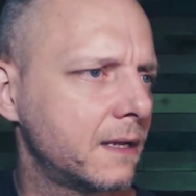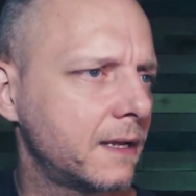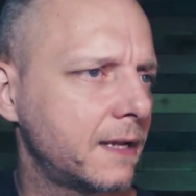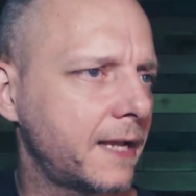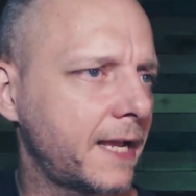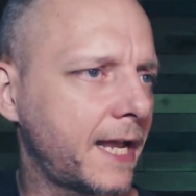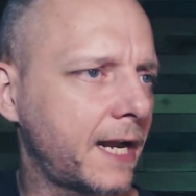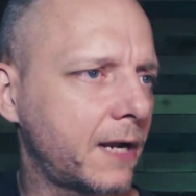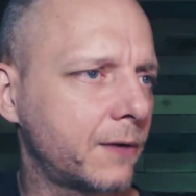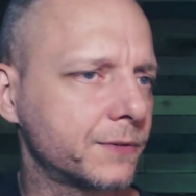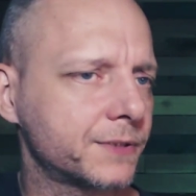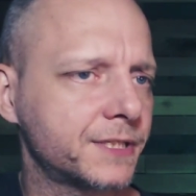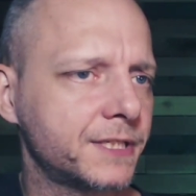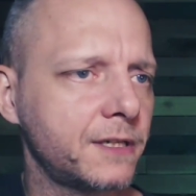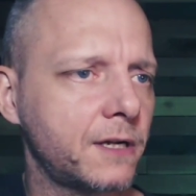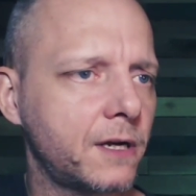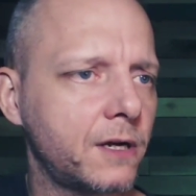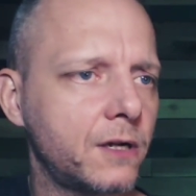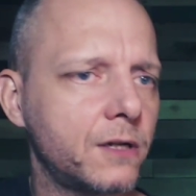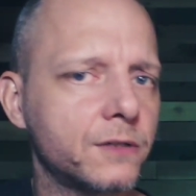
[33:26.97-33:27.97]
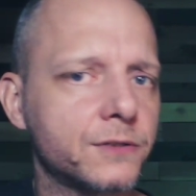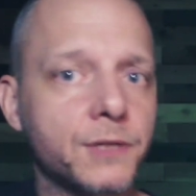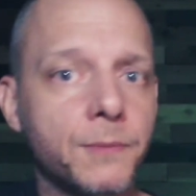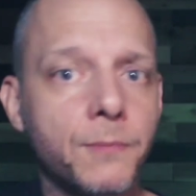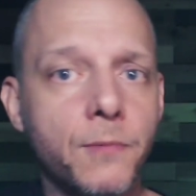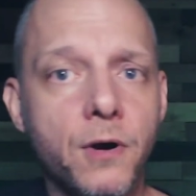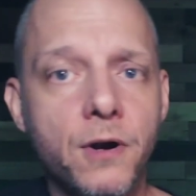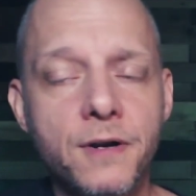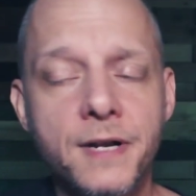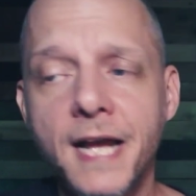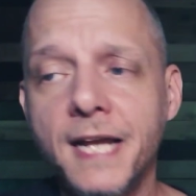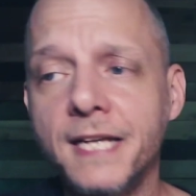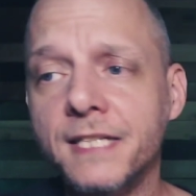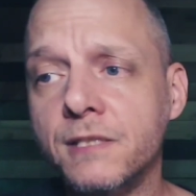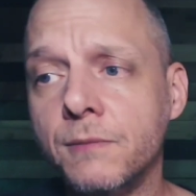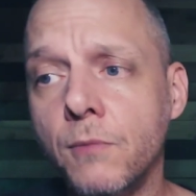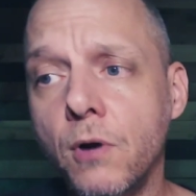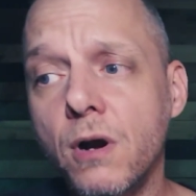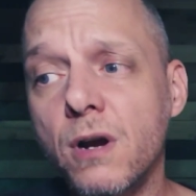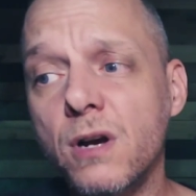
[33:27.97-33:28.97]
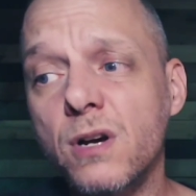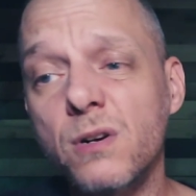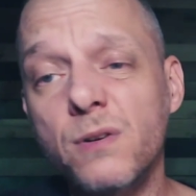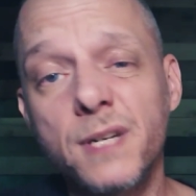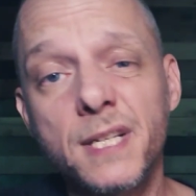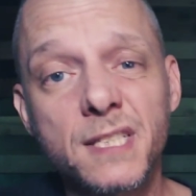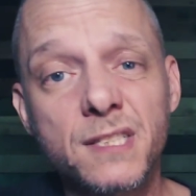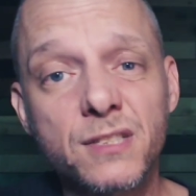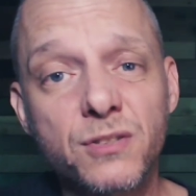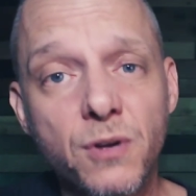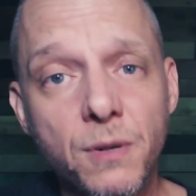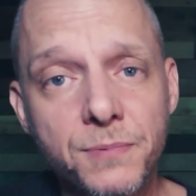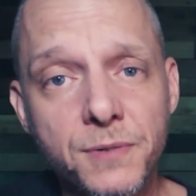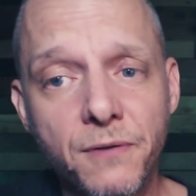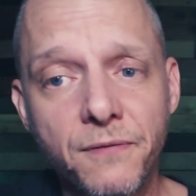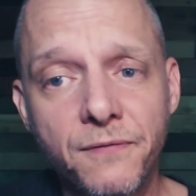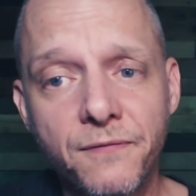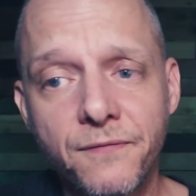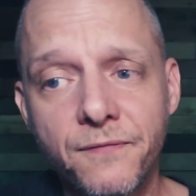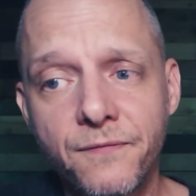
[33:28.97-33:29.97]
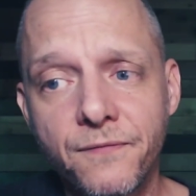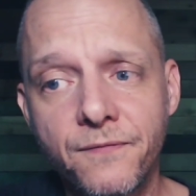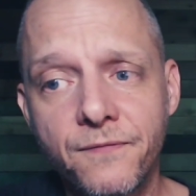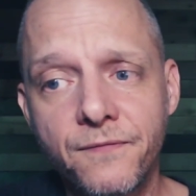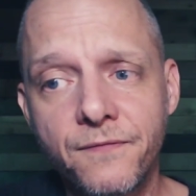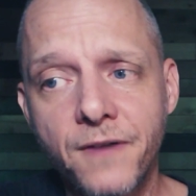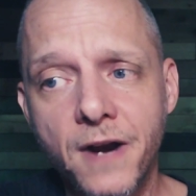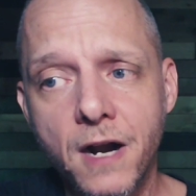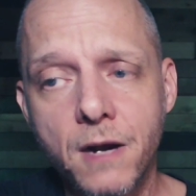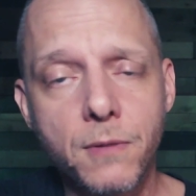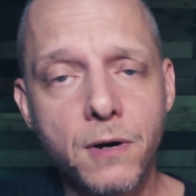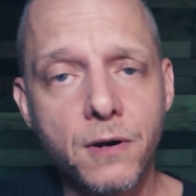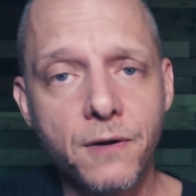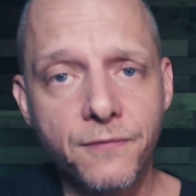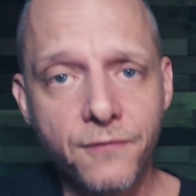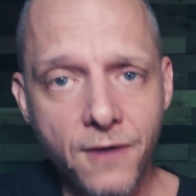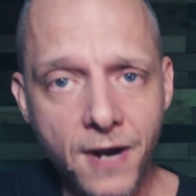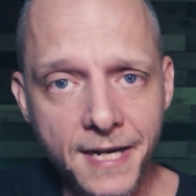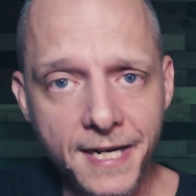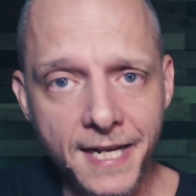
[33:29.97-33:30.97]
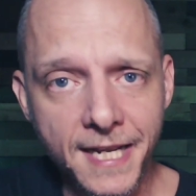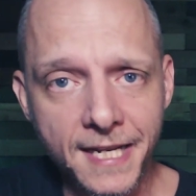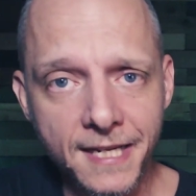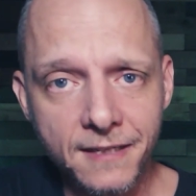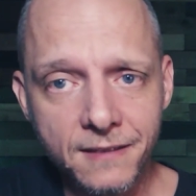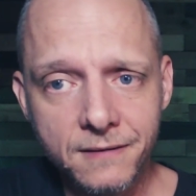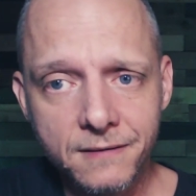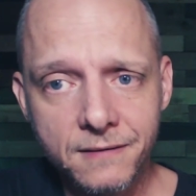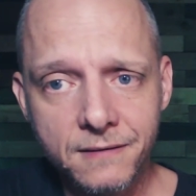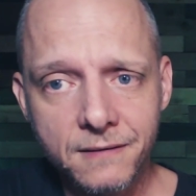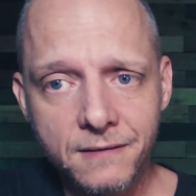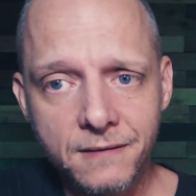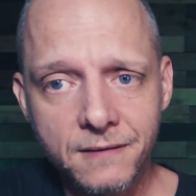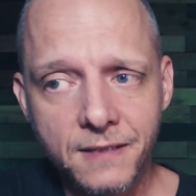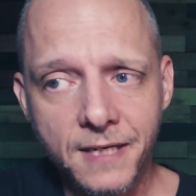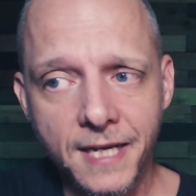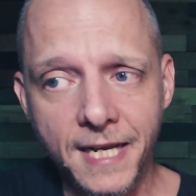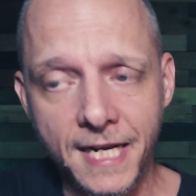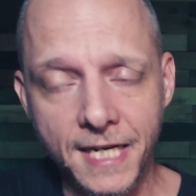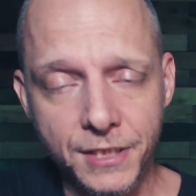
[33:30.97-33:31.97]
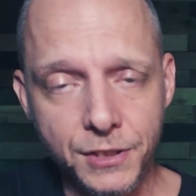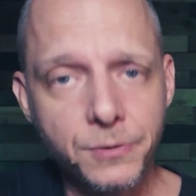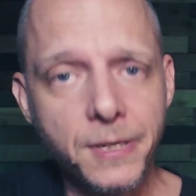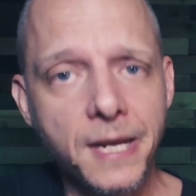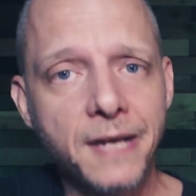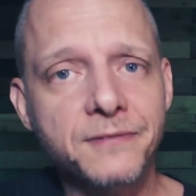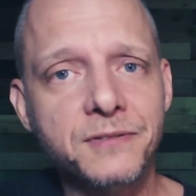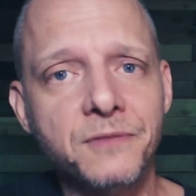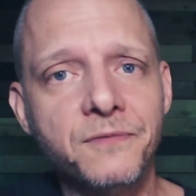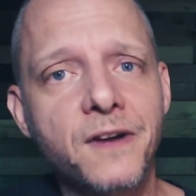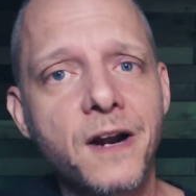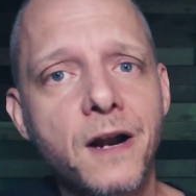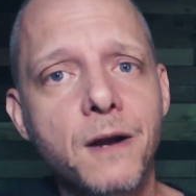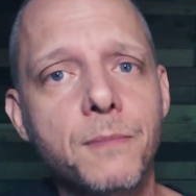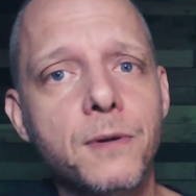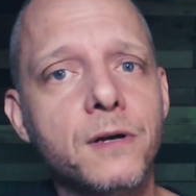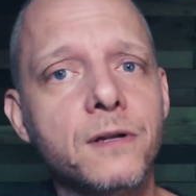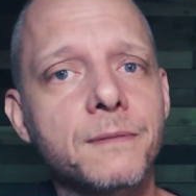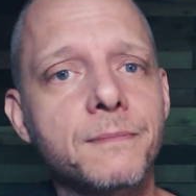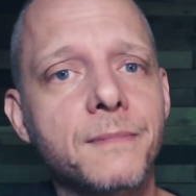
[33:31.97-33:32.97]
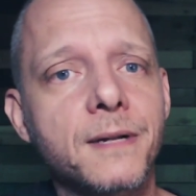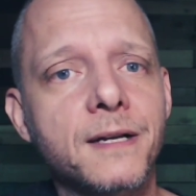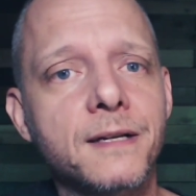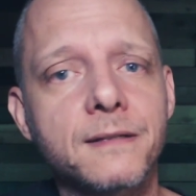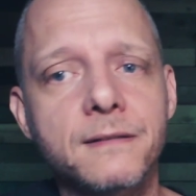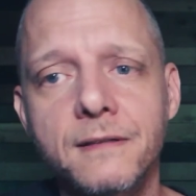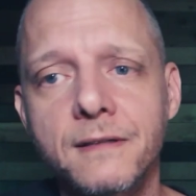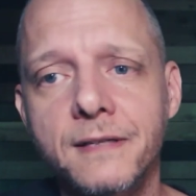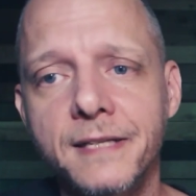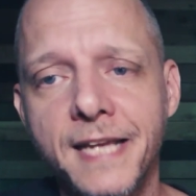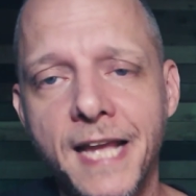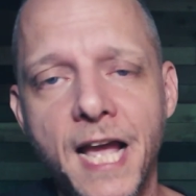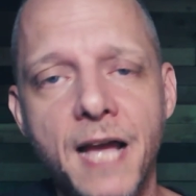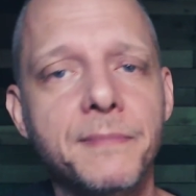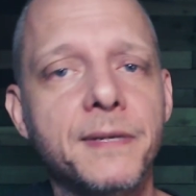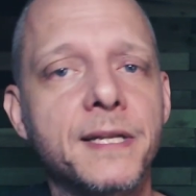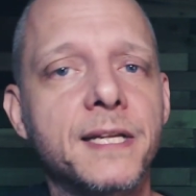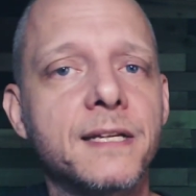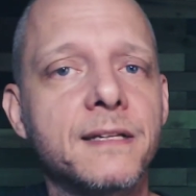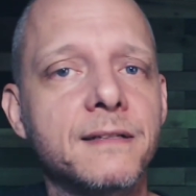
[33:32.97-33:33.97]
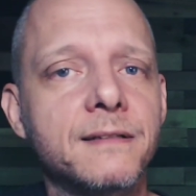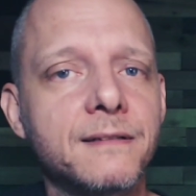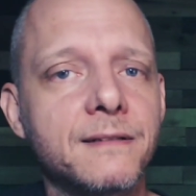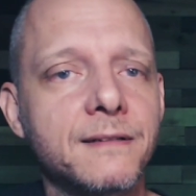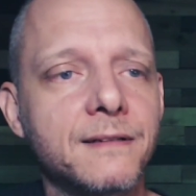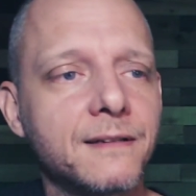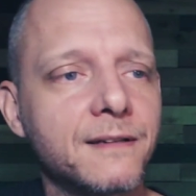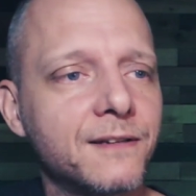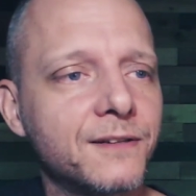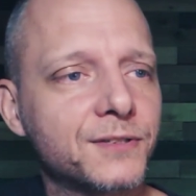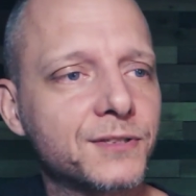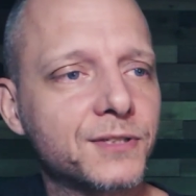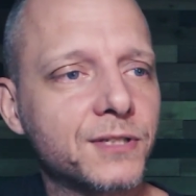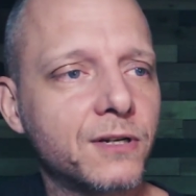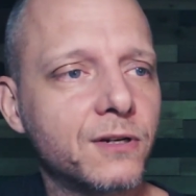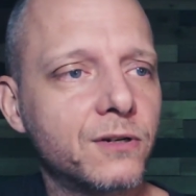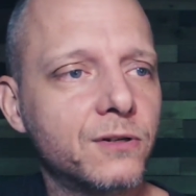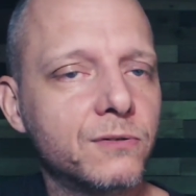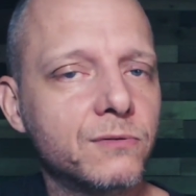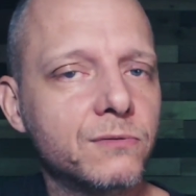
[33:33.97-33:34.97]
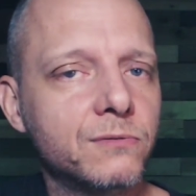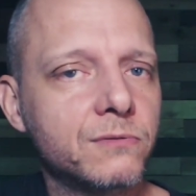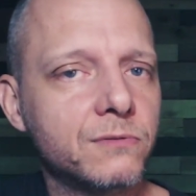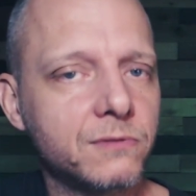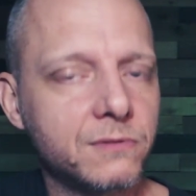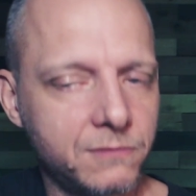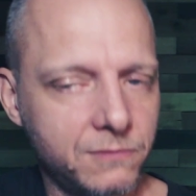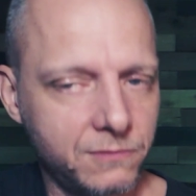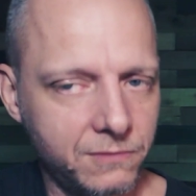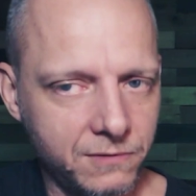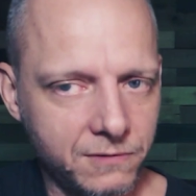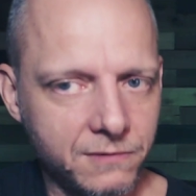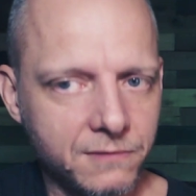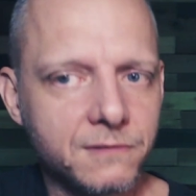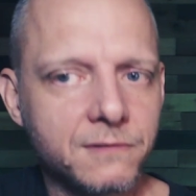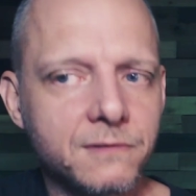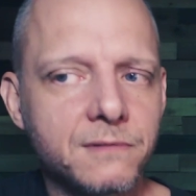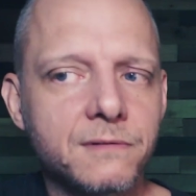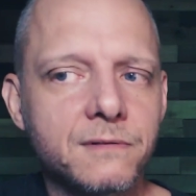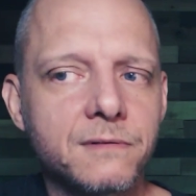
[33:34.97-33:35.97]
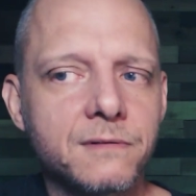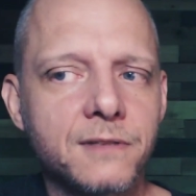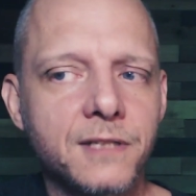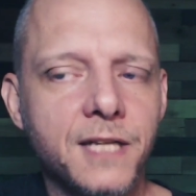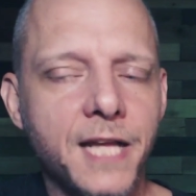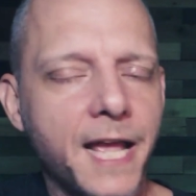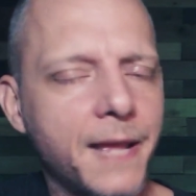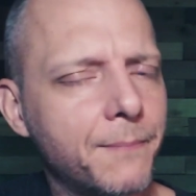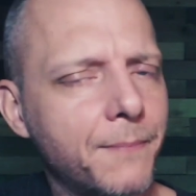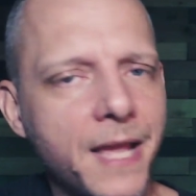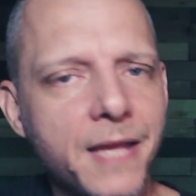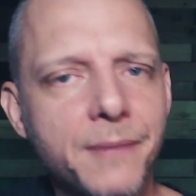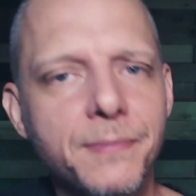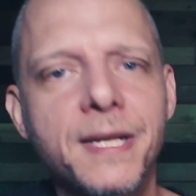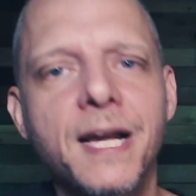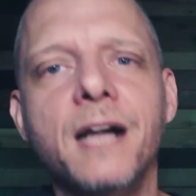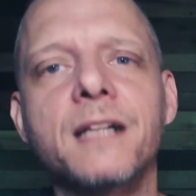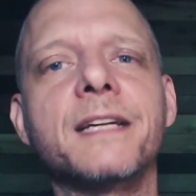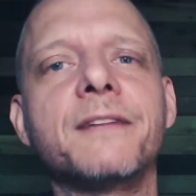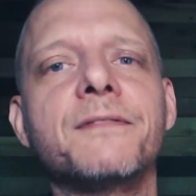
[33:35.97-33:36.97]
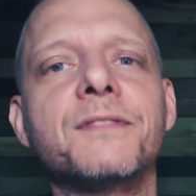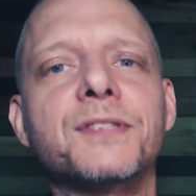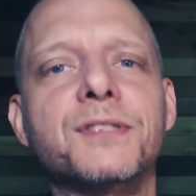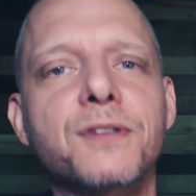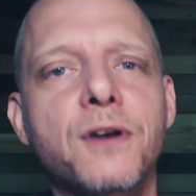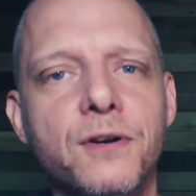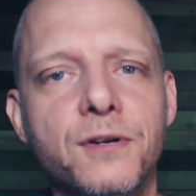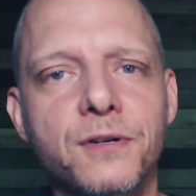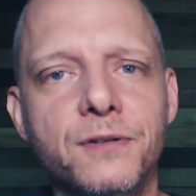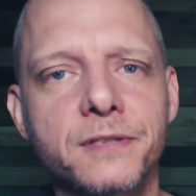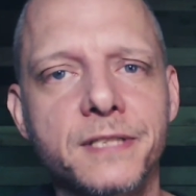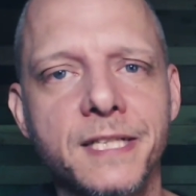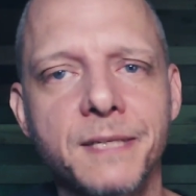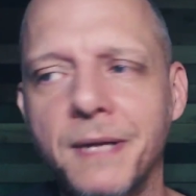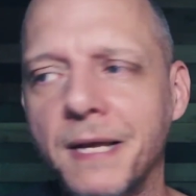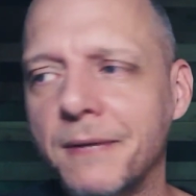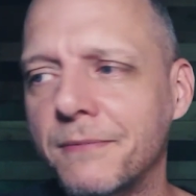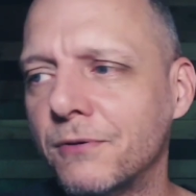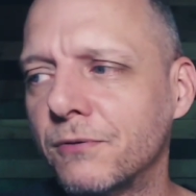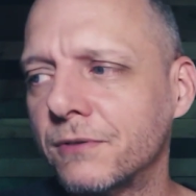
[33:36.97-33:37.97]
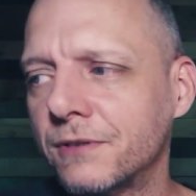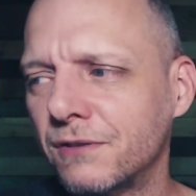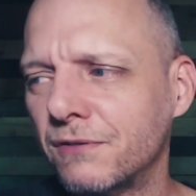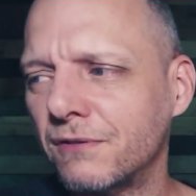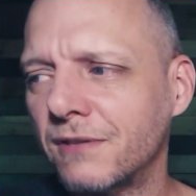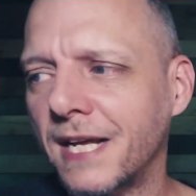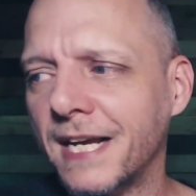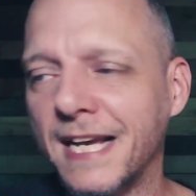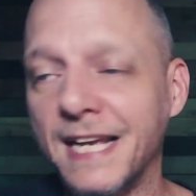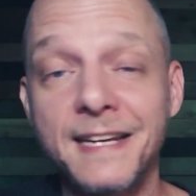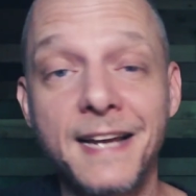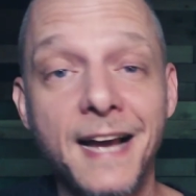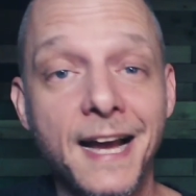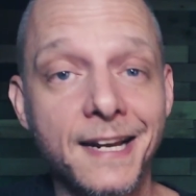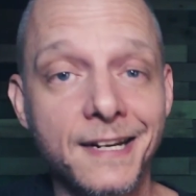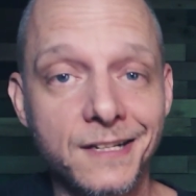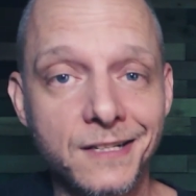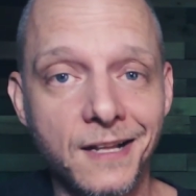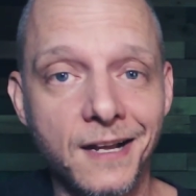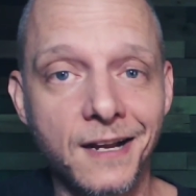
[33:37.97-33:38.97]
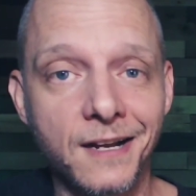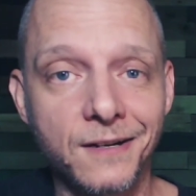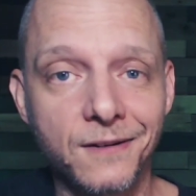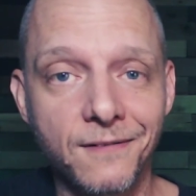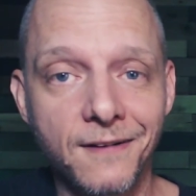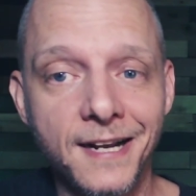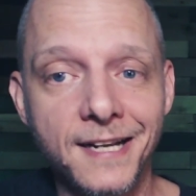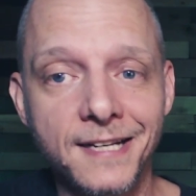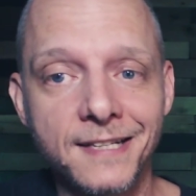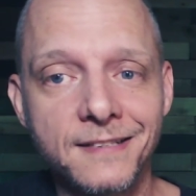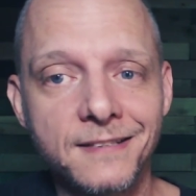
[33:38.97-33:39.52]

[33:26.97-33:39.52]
And I will see y'all tomorrow night. Tomorrow is Crypto Fireball Friday. And I do have some Fireball in my cabinet. So, and maybe I'll even start early. Maybe we'll do like a 9 o'clock, right?